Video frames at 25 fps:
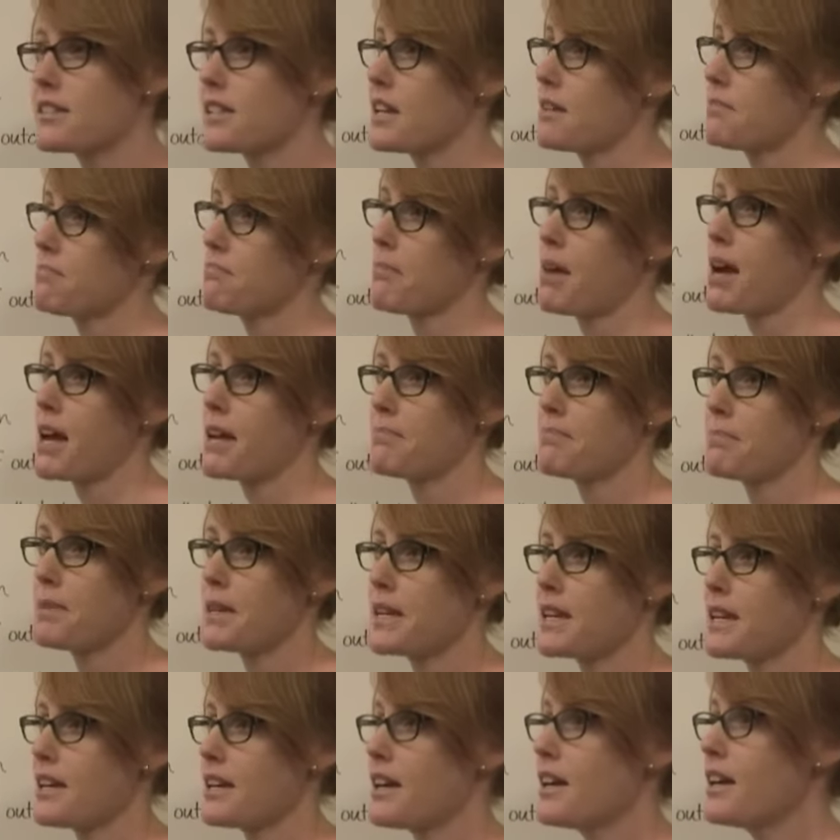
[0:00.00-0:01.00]
it might
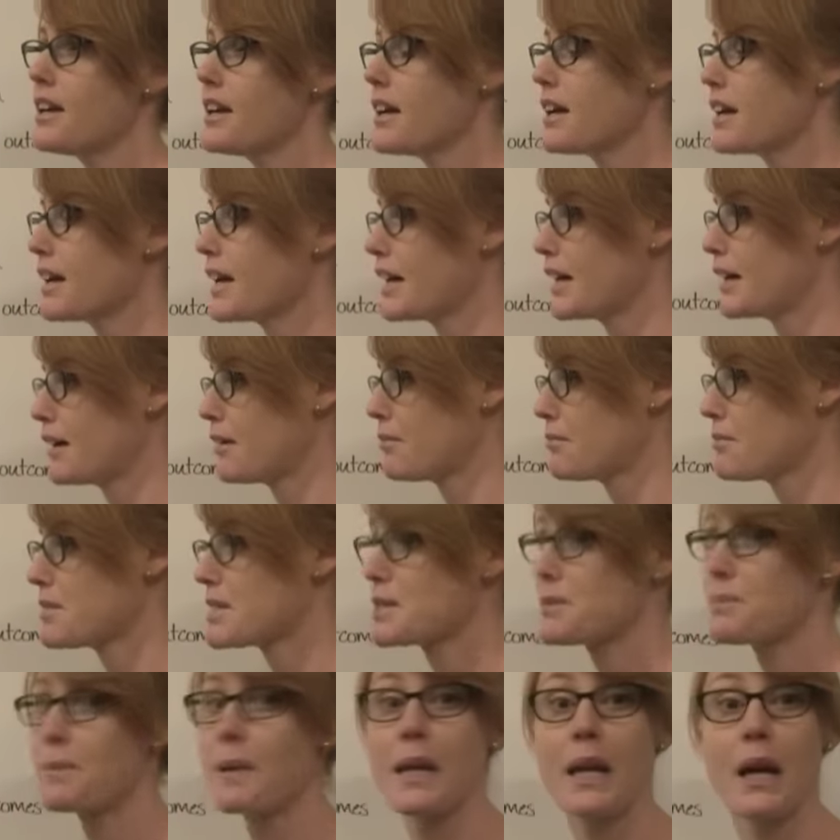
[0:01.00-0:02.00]
be
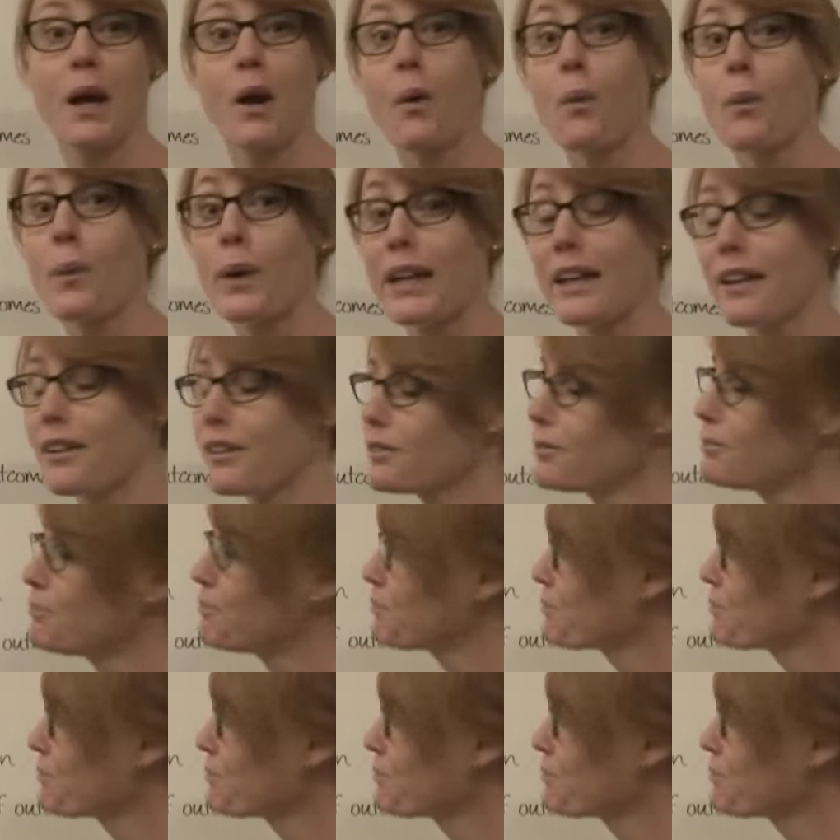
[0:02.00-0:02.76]
spinning a wheel.